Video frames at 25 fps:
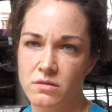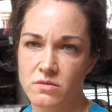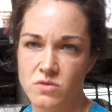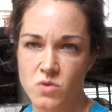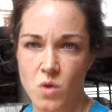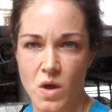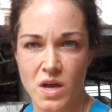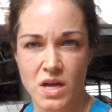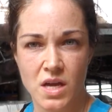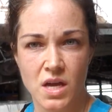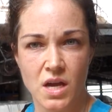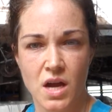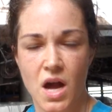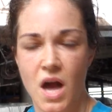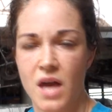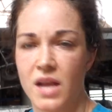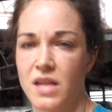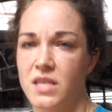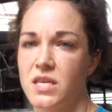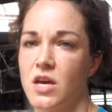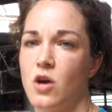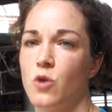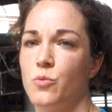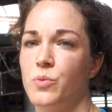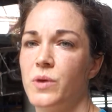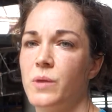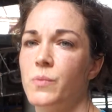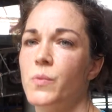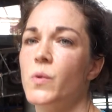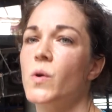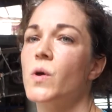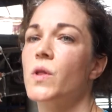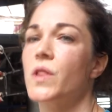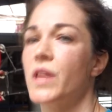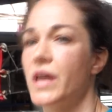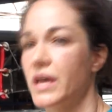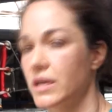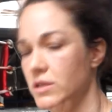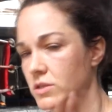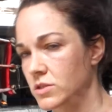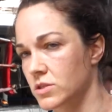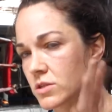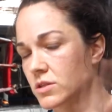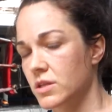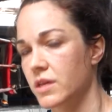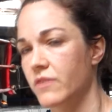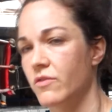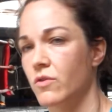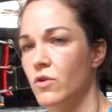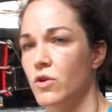so I can kind of tell people, like,
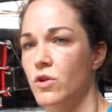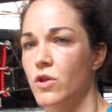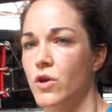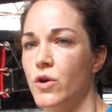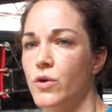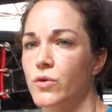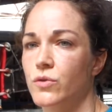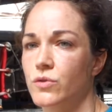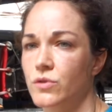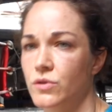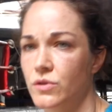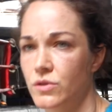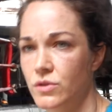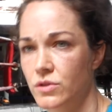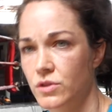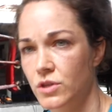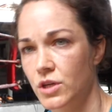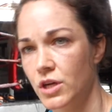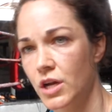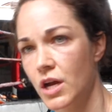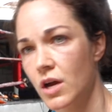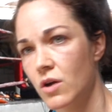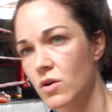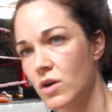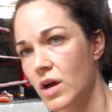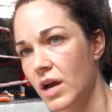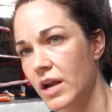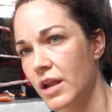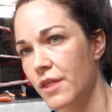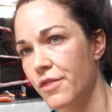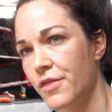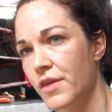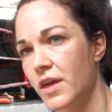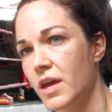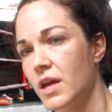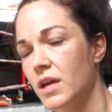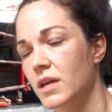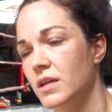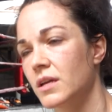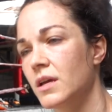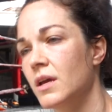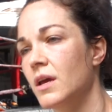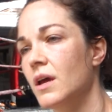just leave her alone, you know, kind of thing.